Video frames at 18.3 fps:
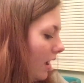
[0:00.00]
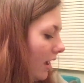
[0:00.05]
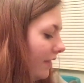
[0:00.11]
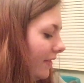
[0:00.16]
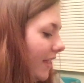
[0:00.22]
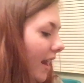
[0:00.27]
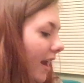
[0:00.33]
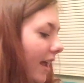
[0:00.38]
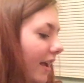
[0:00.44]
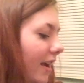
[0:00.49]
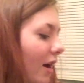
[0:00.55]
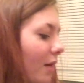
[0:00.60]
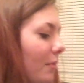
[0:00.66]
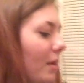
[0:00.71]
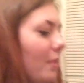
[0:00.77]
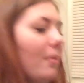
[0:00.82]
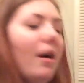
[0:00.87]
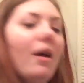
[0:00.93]
And then I got
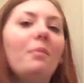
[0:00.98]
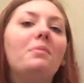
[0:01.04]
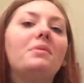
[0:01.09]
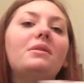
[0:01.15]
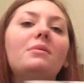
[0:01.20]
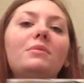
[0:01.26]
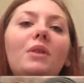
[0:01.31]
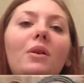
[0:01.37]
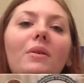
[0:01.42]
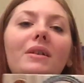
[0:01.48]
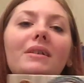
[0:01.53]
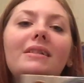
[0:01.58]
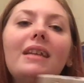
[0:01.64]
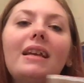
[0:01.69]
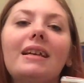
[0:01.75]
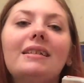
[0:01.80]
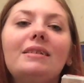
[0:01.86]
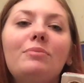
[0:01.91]
my mom some donut
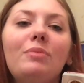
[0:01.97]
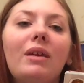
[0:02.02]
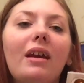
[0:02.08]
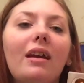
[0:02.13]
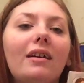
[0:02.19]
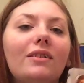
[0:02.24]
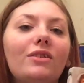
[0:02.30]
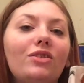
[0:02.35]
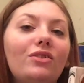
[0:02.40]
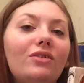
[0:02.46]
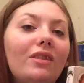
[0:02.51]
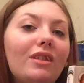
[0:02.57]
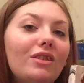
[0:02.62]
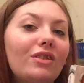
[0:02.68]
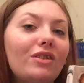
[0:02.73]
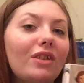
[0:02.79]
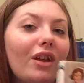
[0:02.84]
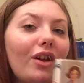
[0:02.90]
sticks, because
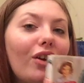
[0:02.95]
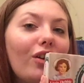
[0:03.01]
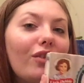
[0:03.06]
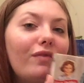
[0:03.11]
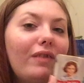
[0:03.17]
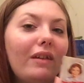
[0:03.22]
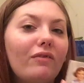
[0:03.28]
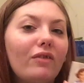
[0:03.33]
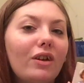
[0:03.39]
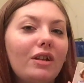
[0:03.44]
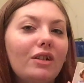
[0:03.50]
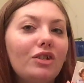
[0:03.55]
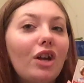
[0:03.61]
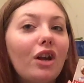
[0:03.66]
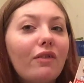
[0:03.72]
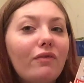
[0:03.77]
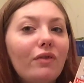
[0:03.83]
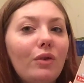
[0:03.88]
this is like her favorite
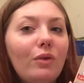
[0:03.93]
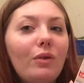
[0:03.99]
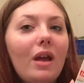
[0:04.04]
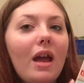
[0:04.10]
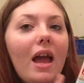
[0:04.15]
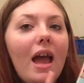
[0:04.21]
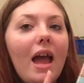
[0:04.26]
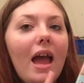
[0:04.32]
junk food,